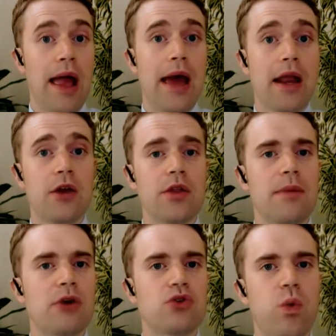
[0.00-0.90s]
And I know that
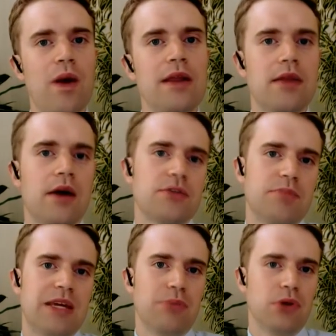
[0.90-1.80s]
about
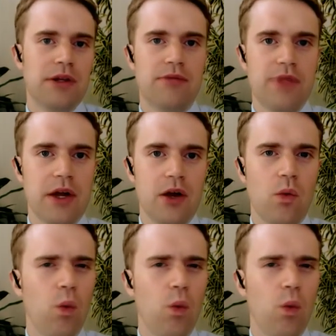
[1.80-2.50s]
20,000 people live there.